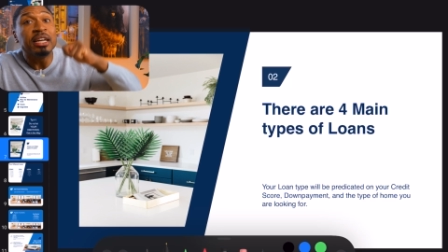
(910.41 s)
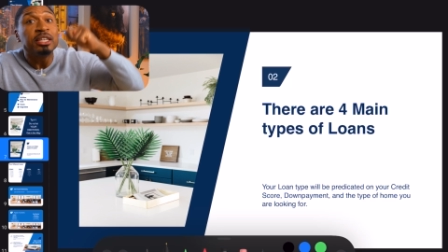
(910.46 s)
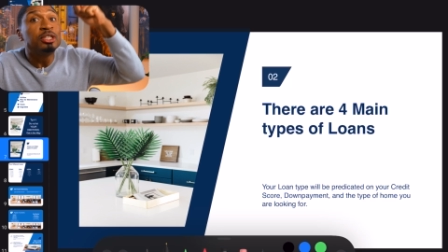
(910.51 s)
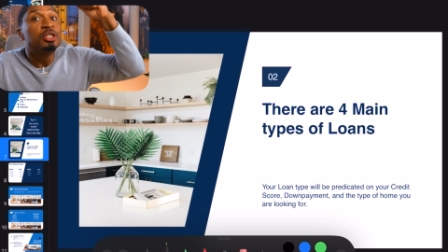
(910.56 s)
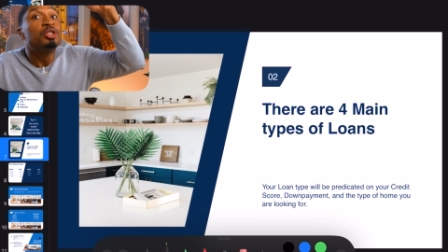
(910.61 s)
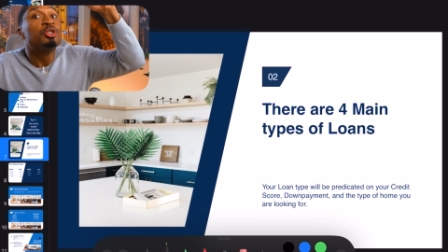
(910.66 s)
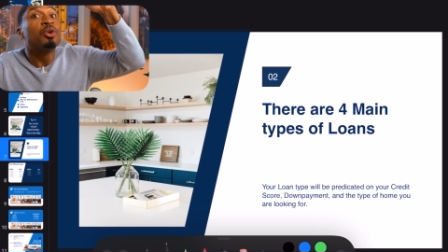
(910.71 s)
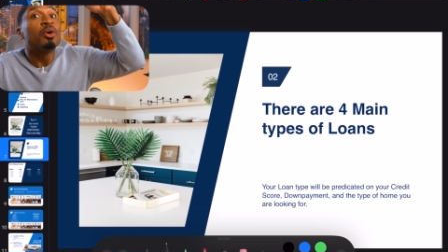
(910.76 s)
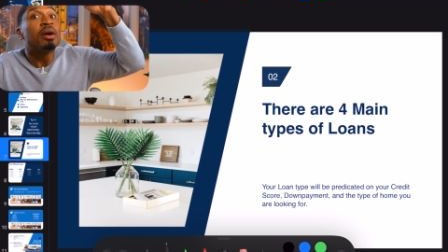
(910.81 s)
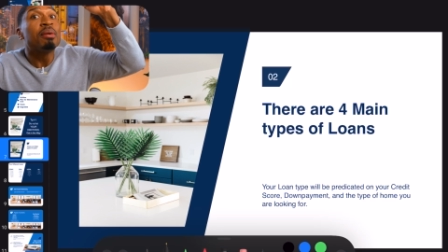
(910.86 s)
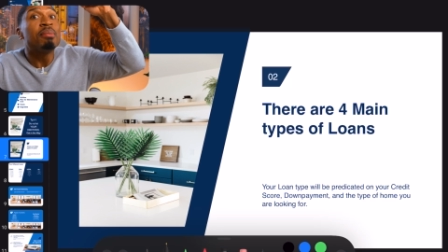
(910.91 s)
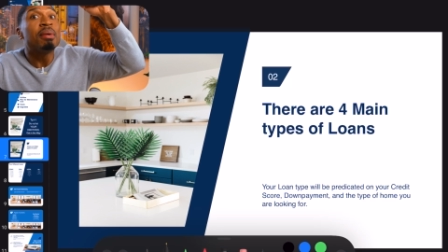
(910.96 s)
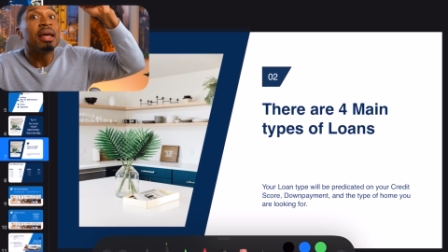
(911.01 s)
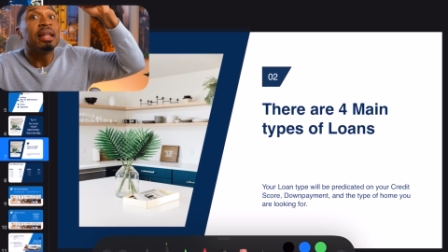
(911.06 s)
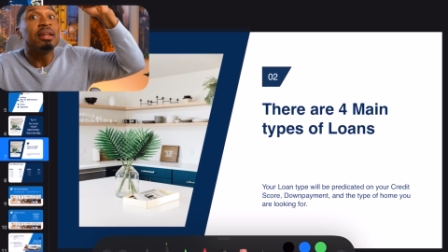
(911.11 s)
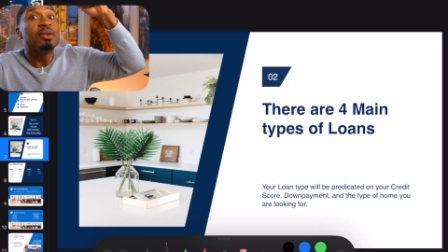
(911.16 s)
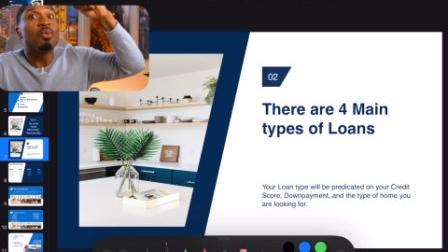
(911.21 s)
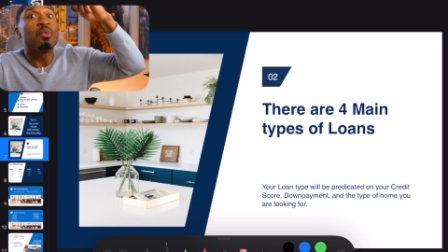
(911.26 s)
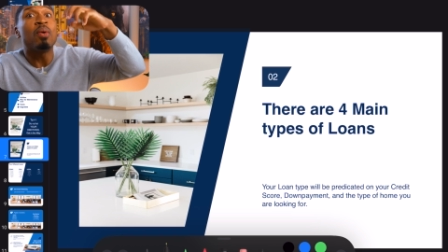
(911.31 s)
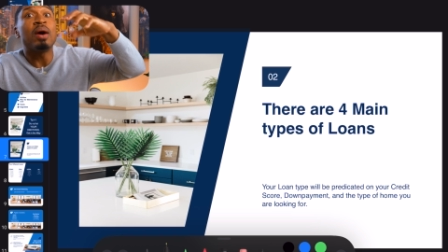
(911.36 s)

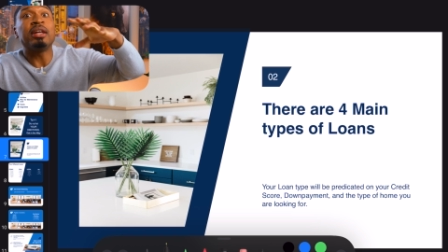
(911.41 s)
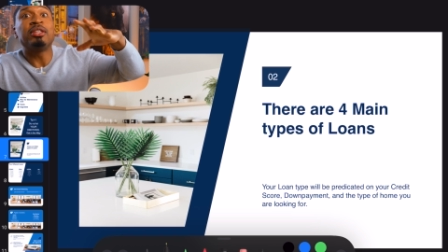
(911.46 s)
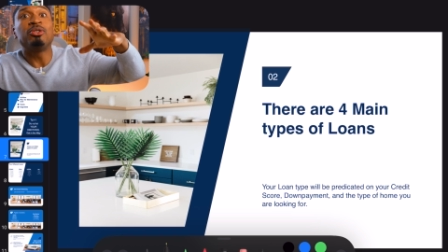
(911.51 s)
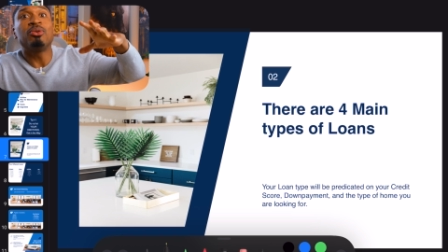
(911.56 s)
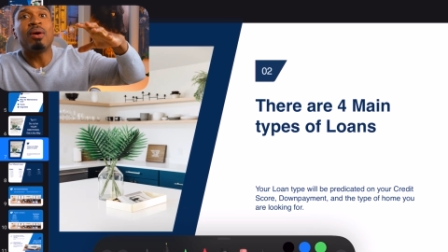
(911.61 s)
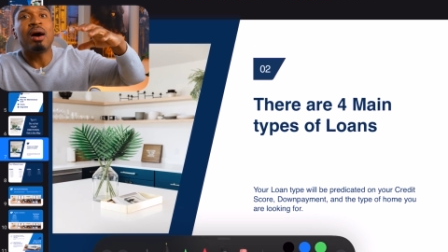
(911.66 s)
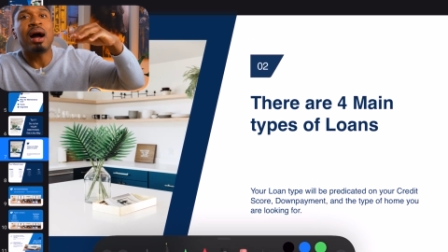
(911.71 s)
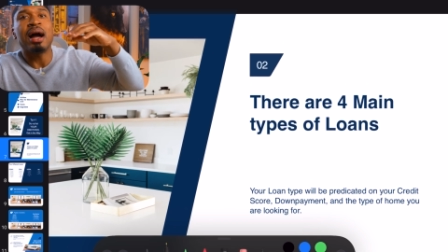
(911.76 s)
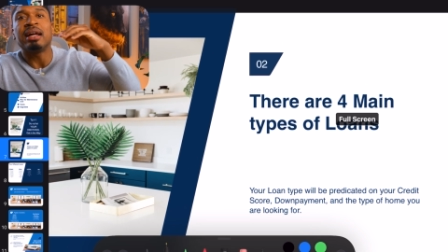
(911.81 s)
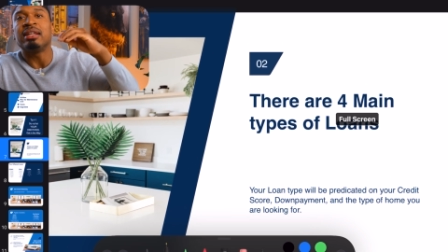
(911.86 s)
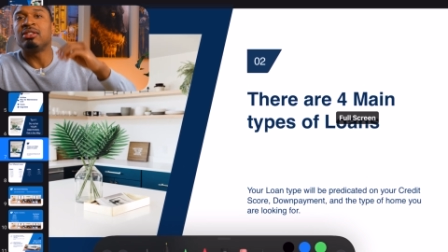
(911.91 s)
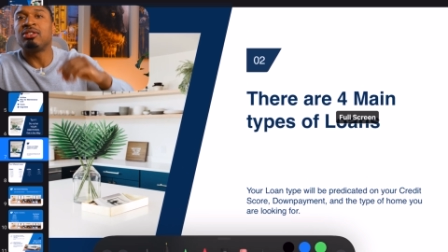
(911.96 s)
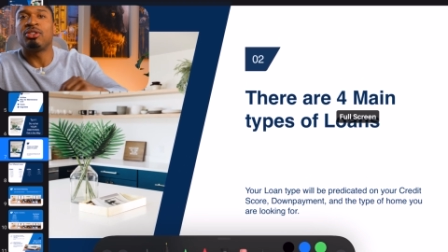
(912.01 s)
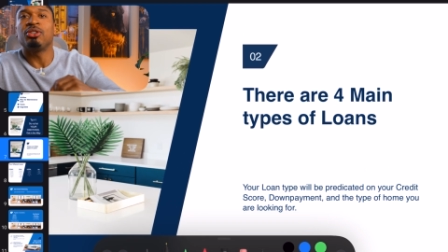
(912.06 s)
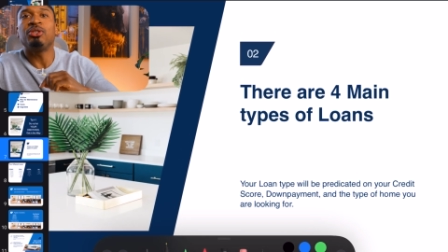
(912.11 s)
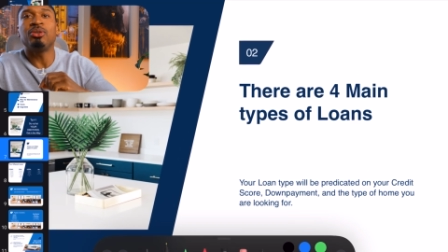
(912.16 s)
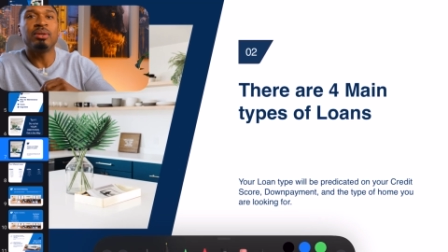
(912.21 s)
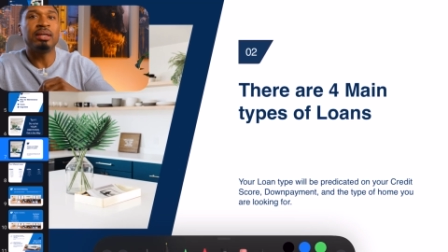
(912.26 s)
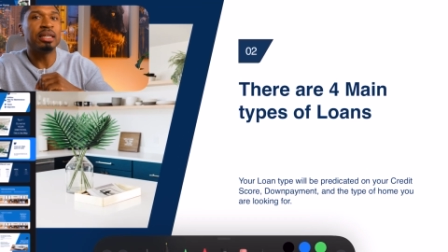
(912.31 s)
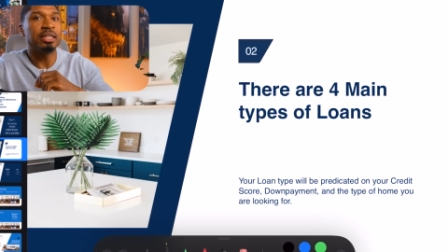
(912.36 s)
enjoyment way too high
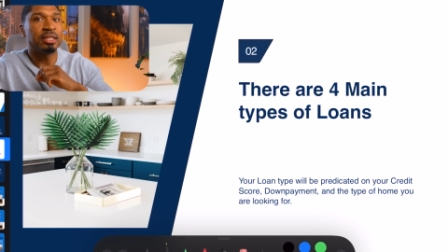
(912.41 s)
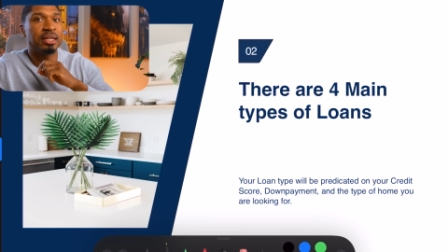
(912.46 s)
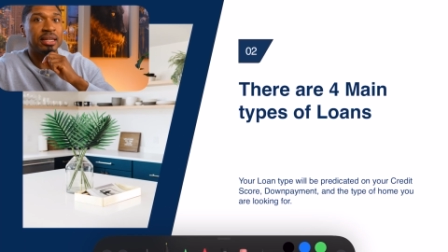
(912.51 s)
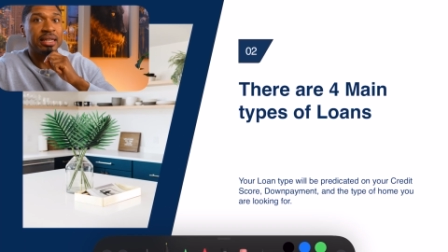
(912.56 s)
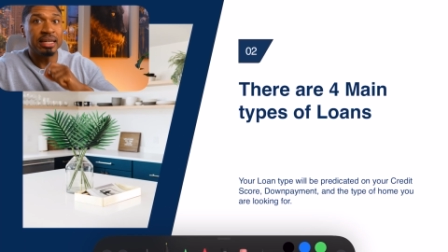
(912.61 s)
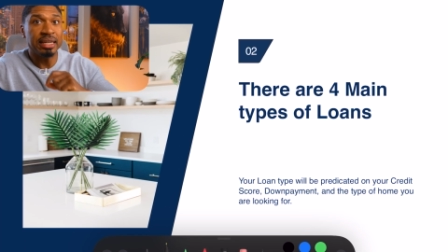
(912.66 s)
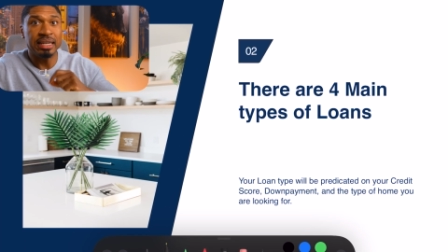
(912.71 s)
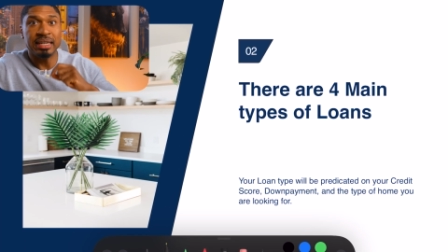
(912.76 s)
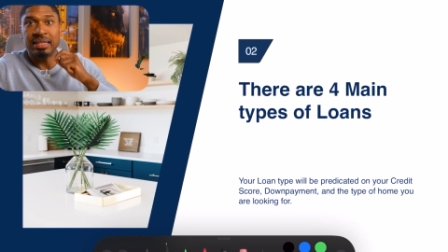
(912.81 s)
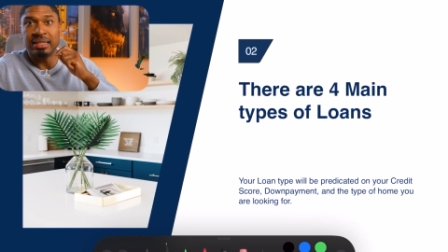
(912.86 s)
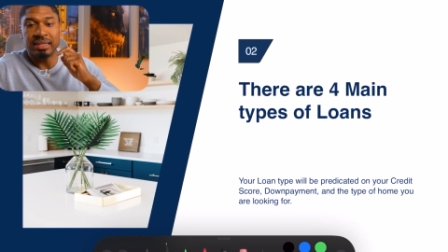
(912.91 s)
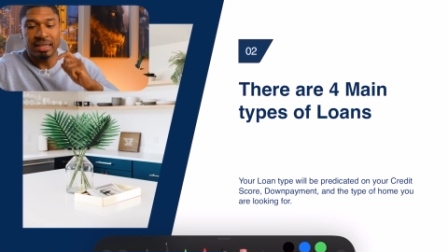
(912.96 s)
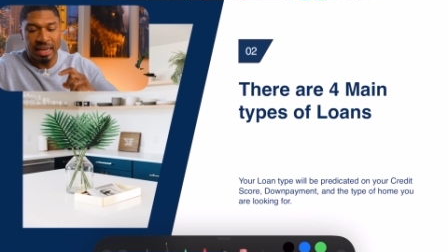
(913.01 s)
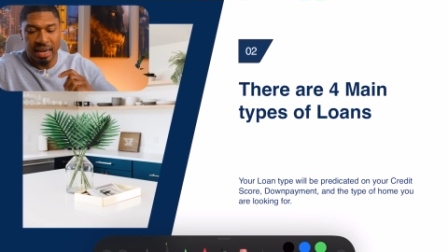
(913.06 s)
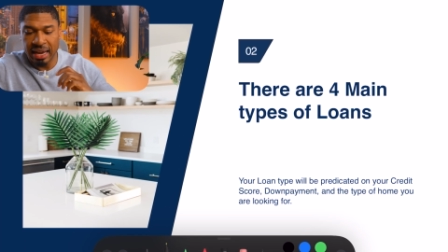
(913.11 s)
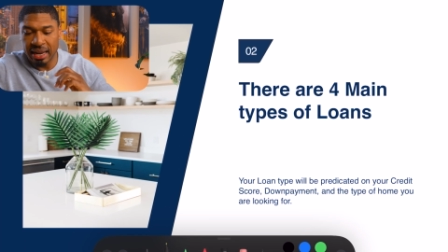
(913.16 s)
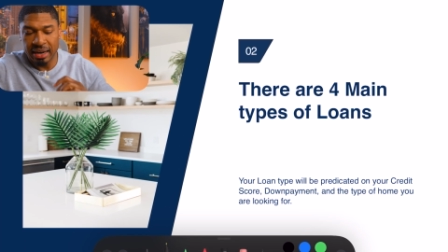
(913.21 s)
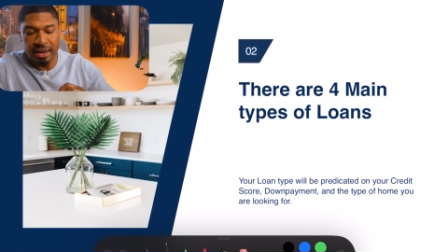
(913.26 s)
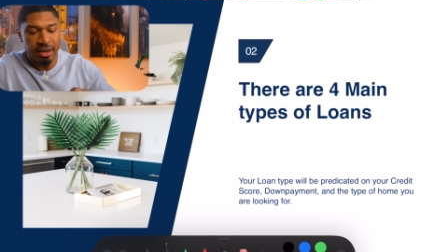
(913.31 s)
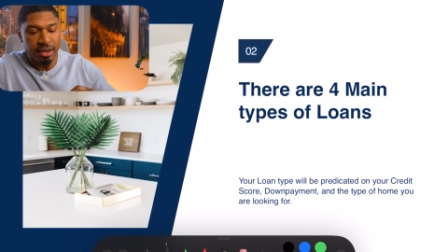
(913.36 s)
until you get the keys
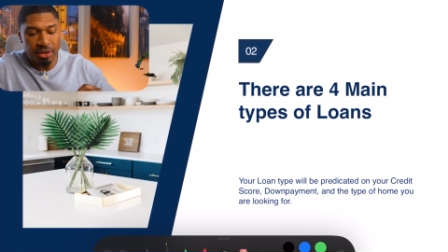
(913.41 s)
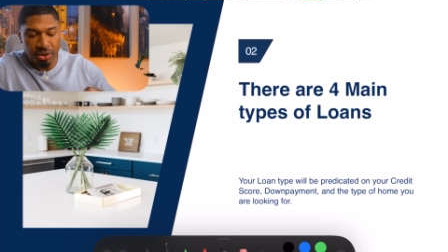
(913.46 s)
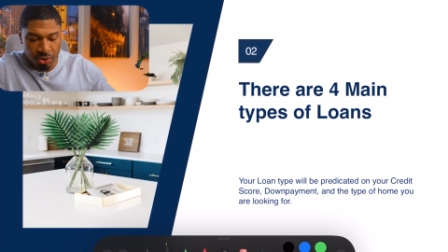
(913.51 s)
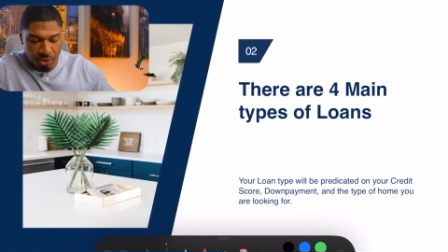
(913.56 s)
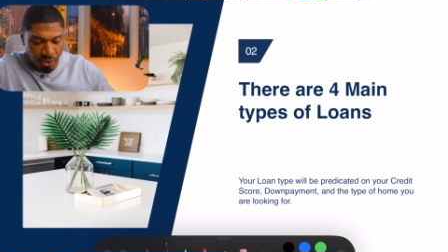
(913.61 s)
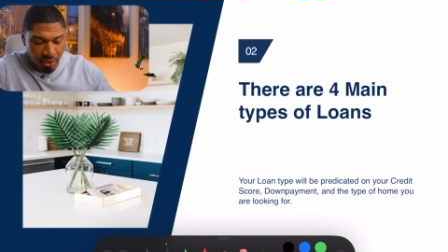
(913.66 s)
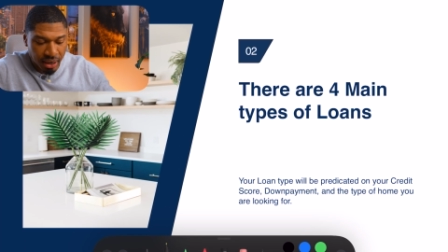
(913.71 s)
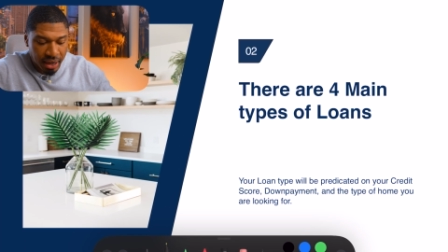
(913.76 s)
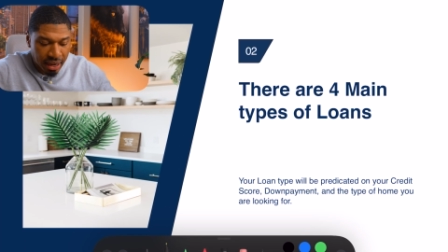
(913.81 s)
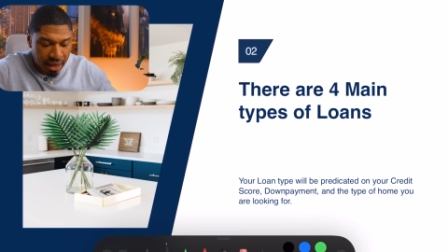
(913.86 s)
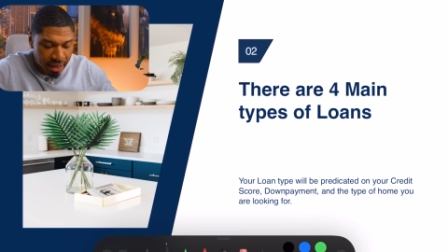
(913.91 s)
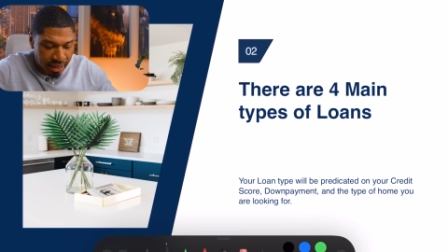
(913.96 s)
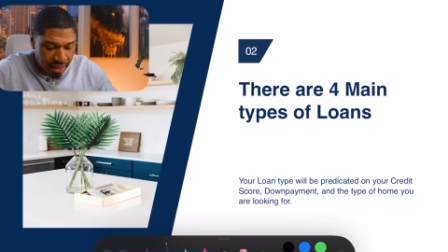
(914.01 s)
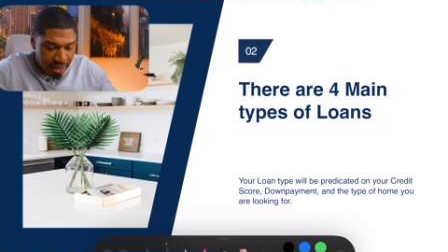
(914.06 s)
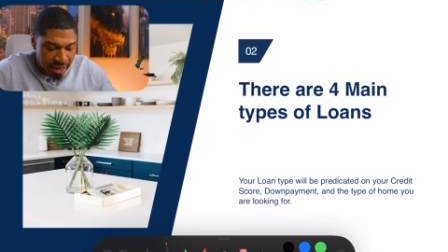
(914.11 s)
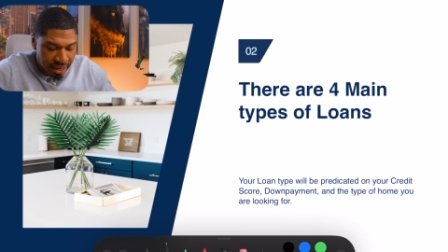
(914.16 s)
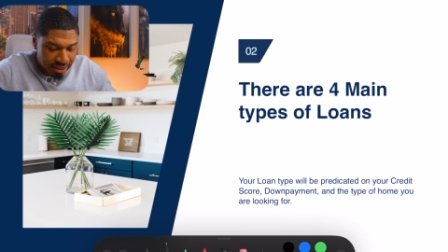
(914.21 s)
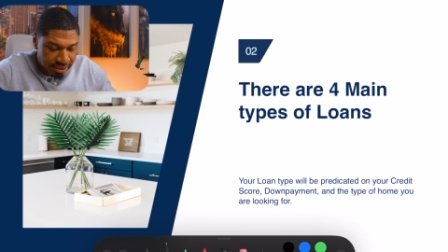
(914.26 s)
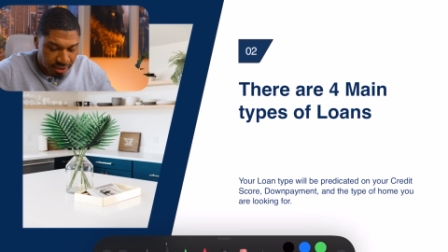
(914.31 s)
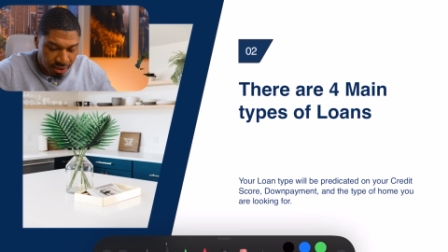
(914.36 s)
in your hand,
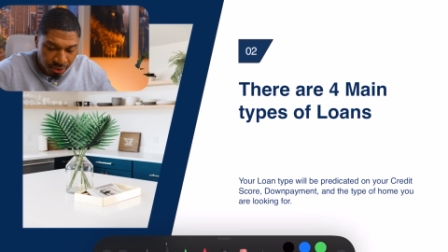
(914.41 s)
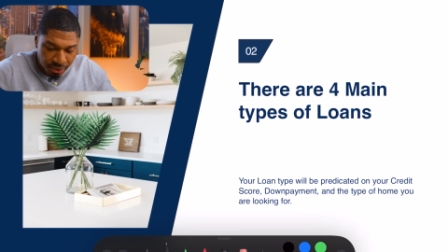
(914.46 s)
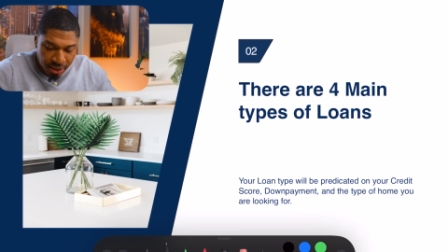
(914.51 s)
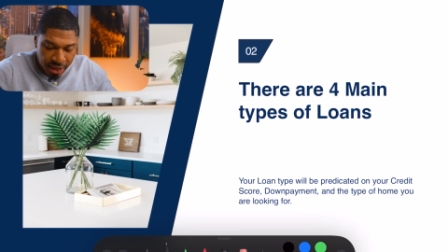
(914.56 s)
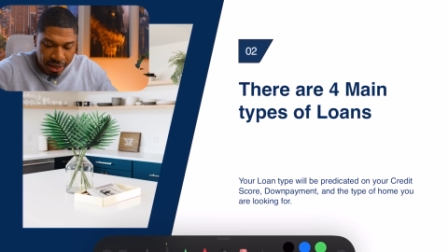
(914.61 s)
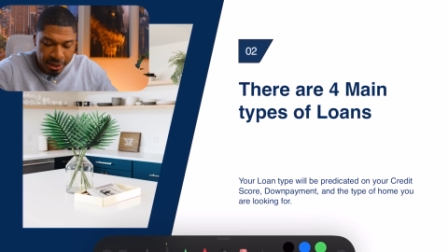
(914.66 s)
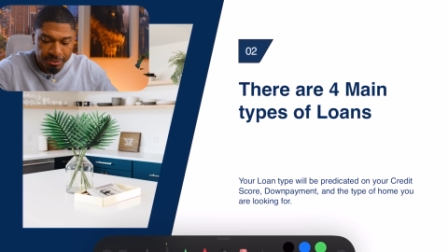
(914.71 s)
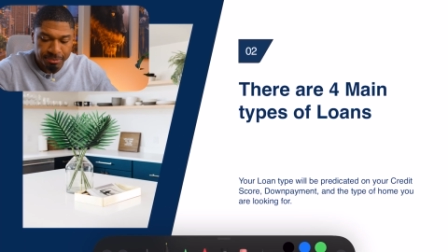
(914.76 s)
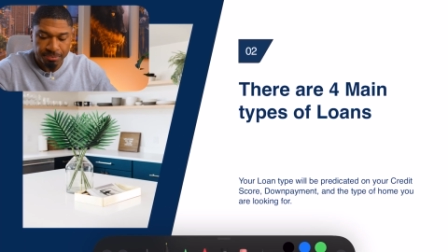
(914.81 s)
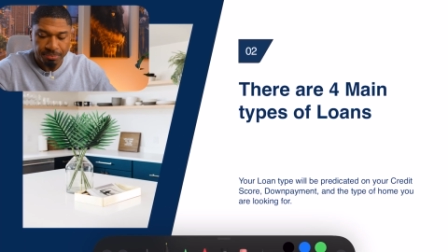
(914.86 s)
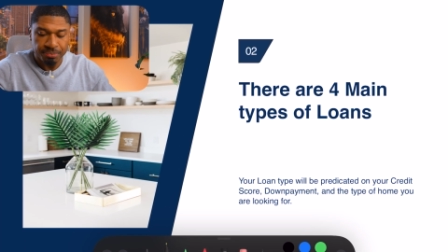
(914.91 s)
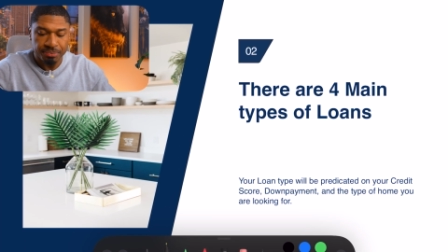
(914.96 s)
guys, okay?